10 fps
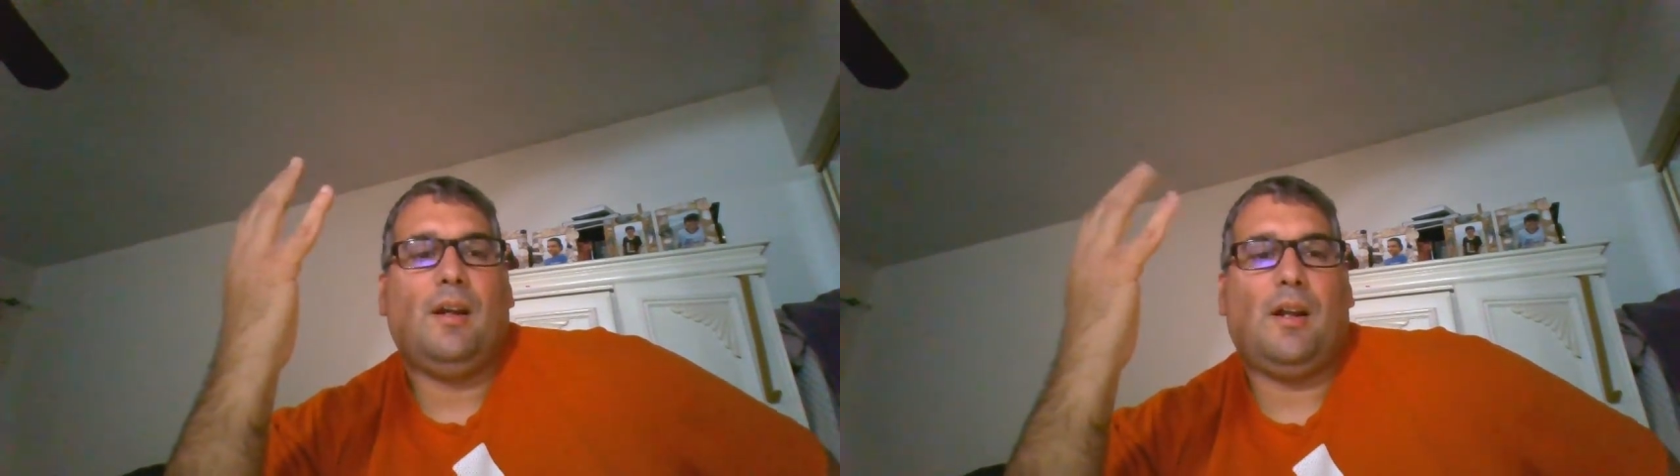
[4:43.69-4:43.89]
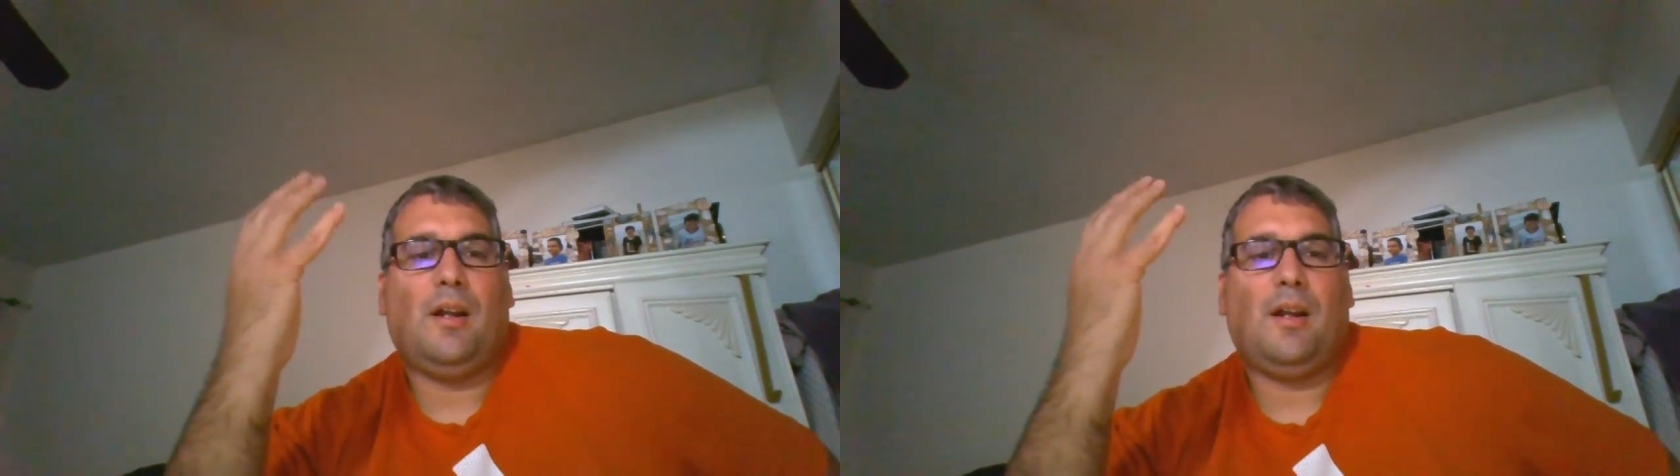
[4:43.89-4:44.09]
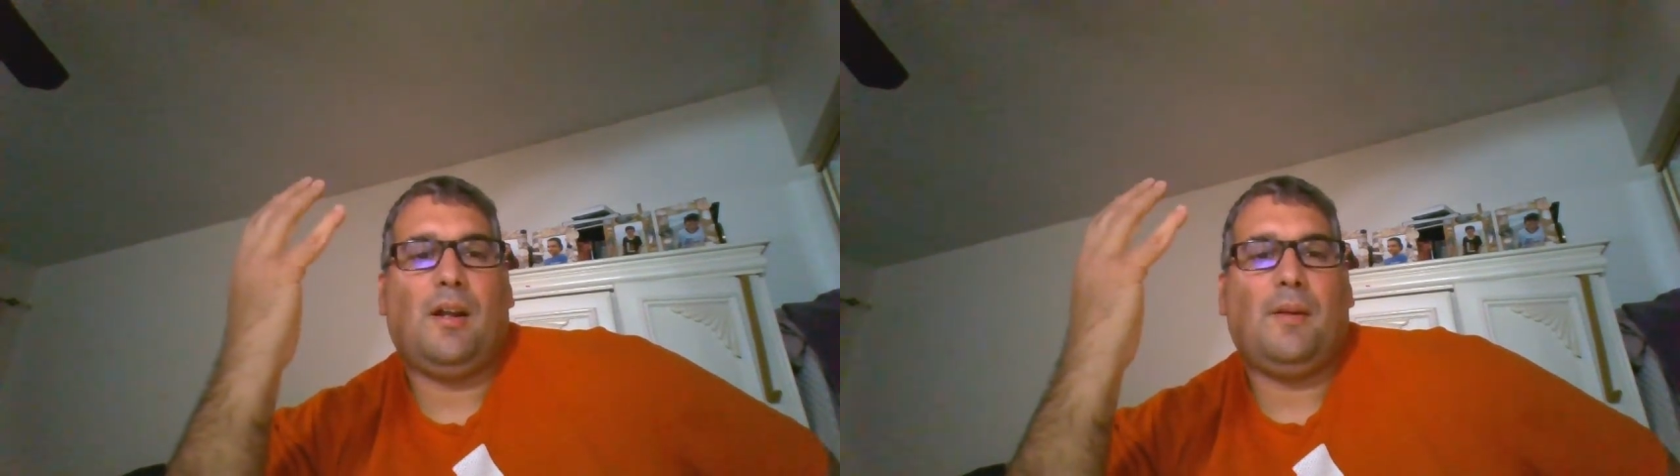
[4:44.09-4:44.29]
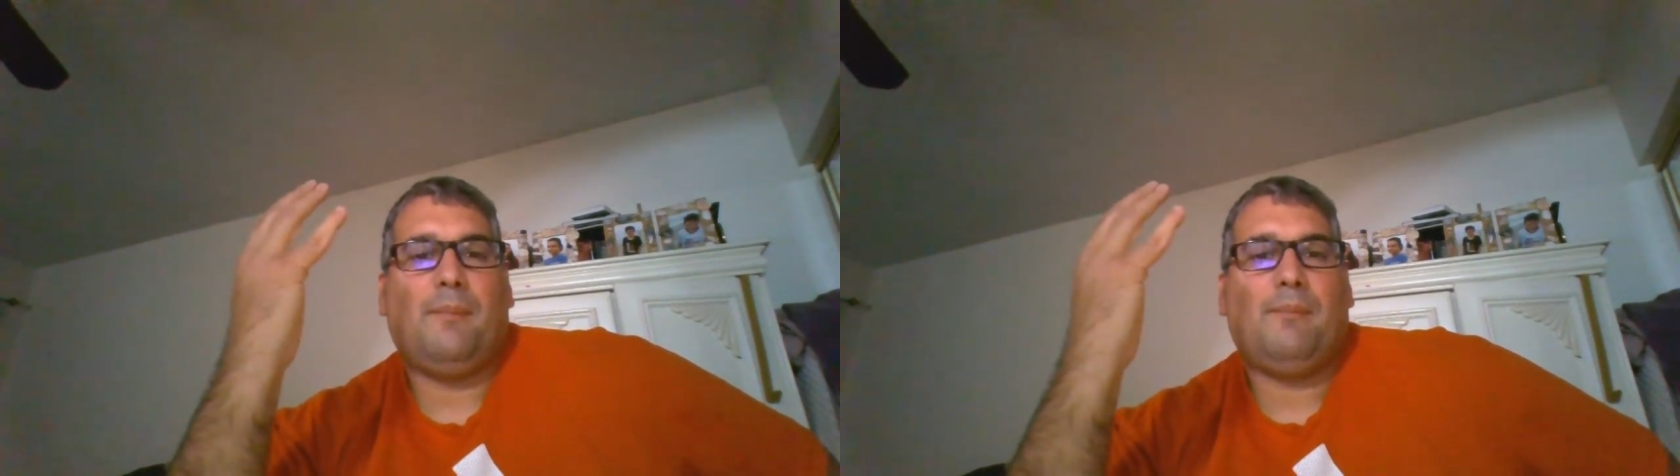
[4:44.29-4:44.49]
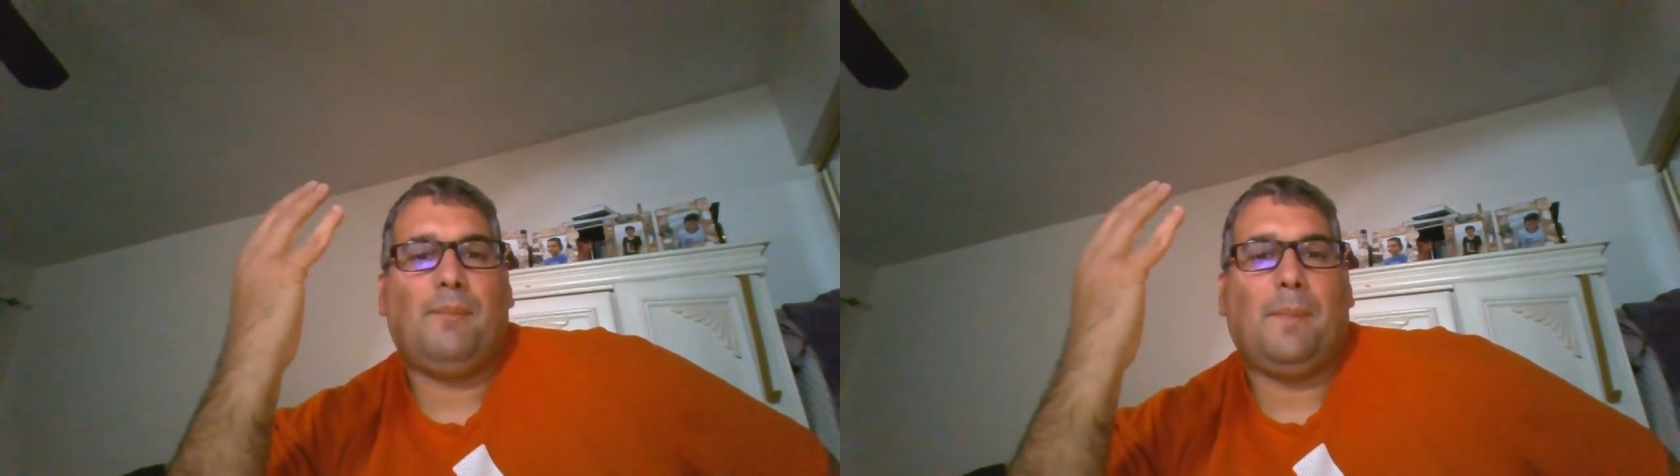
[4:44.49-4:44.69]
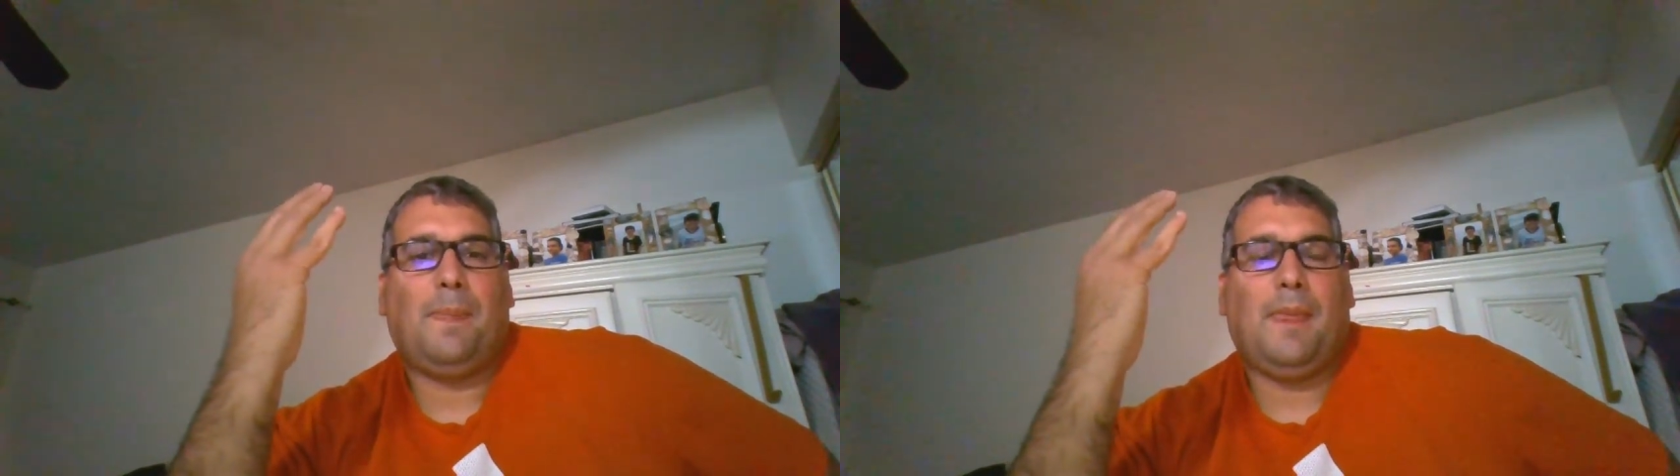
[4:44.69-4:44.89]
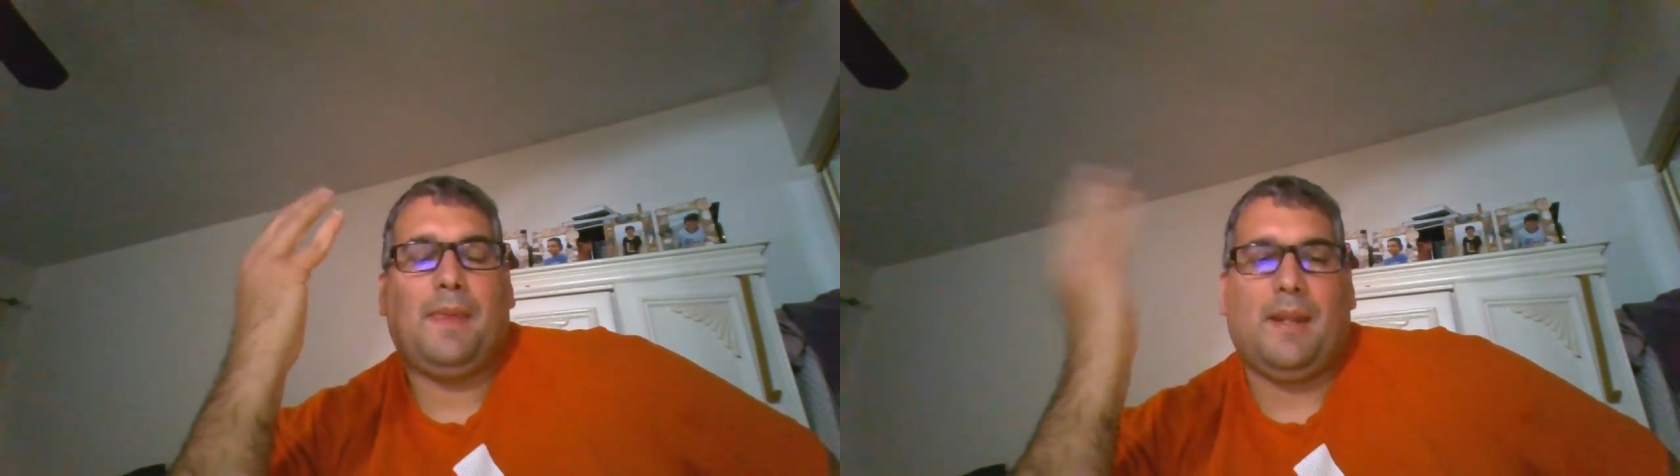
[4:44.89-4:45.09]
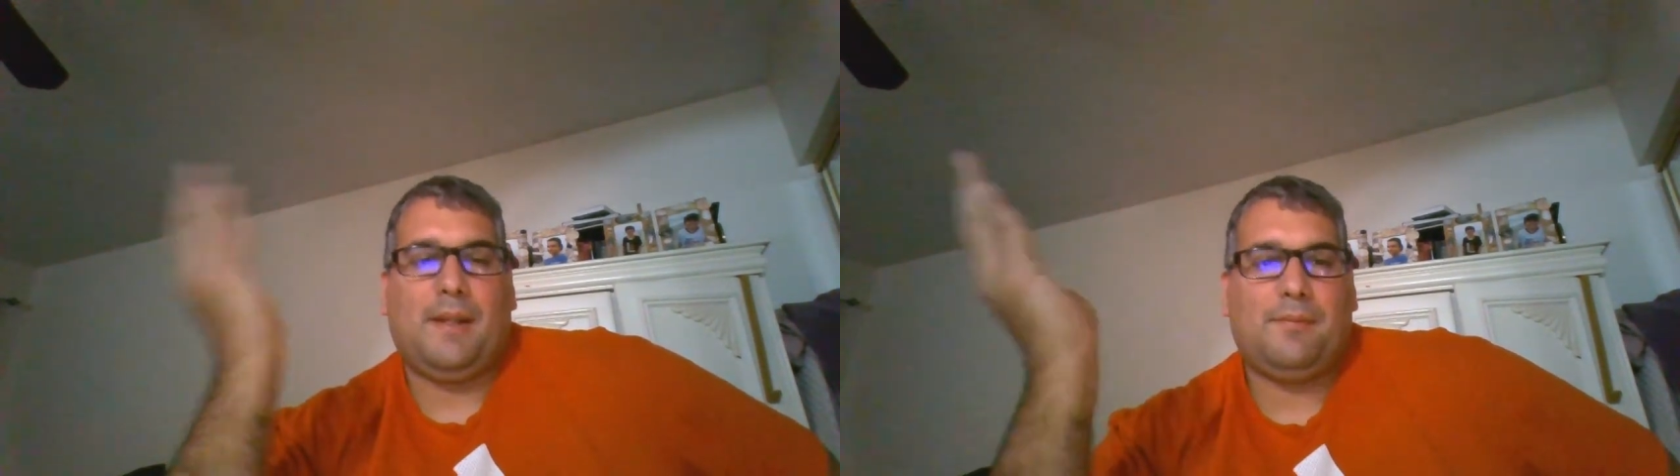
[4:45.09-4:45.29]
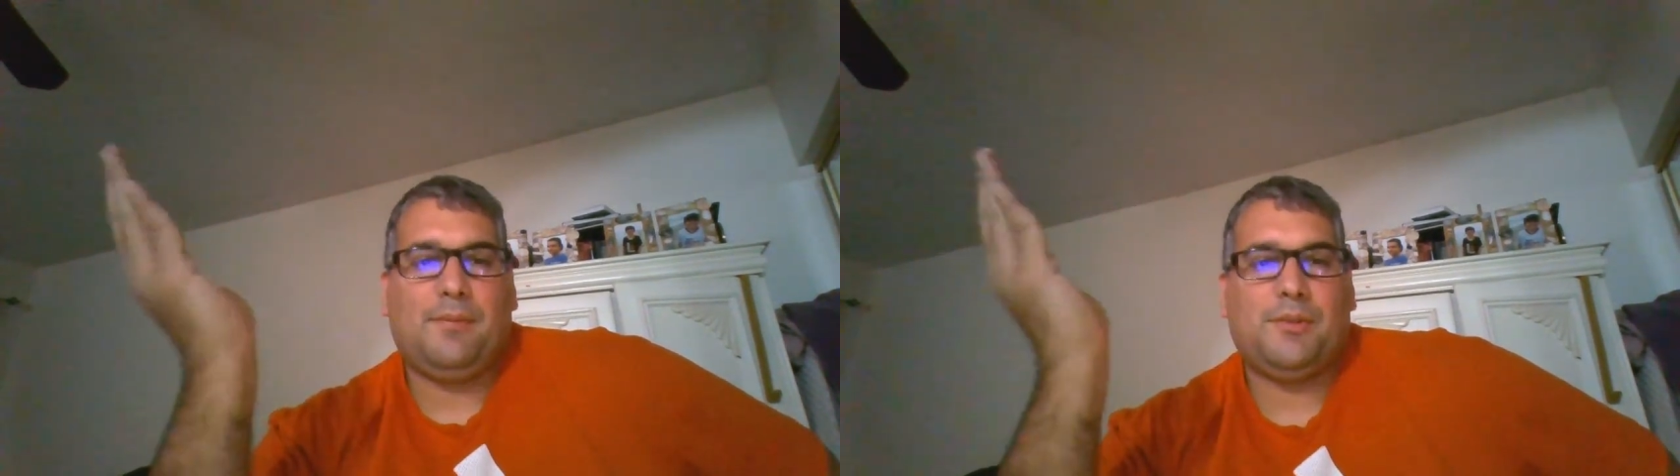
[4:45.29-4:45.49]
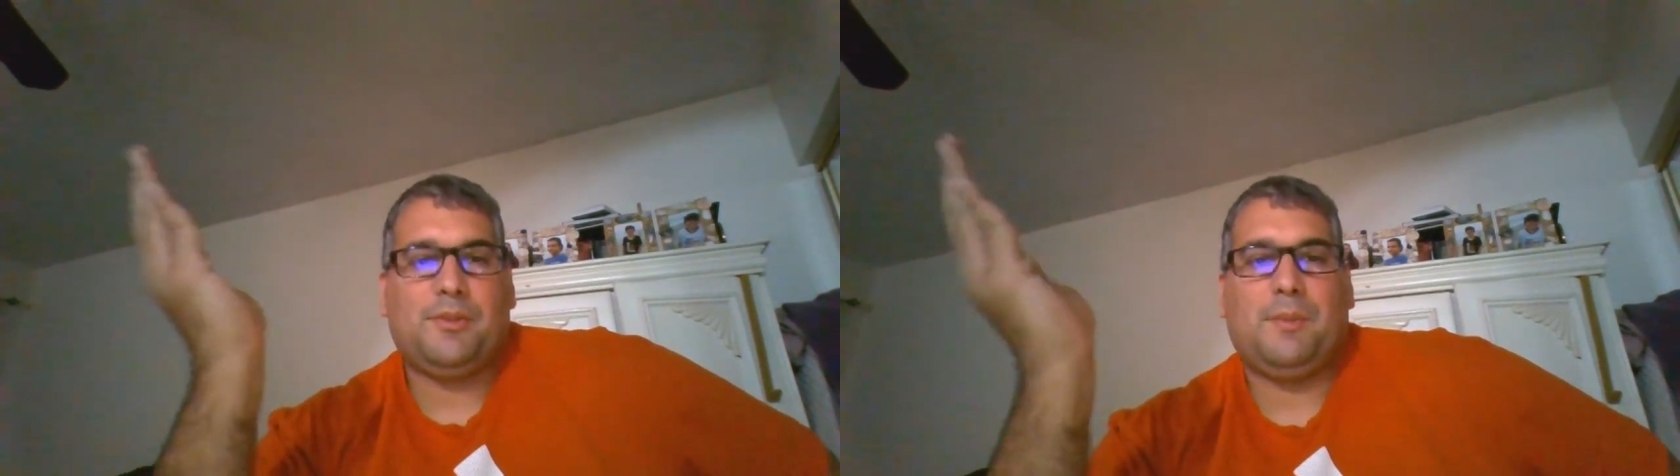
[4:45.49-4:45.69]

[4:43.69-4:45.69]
that influence